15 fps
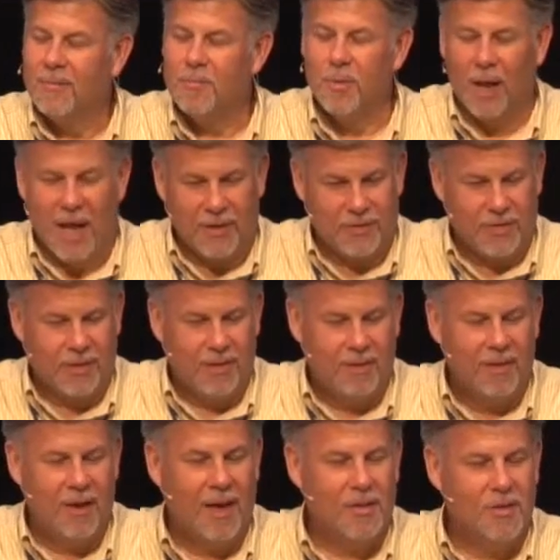
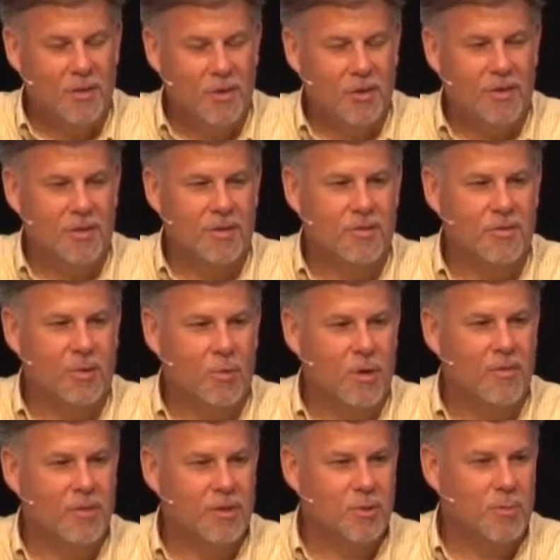blessing and goodness that
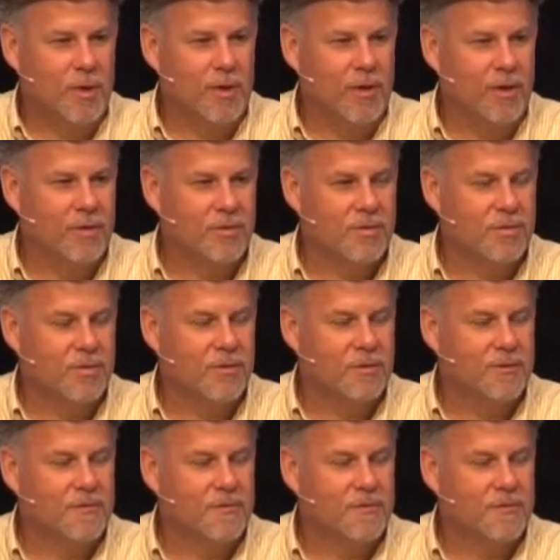we've experienced.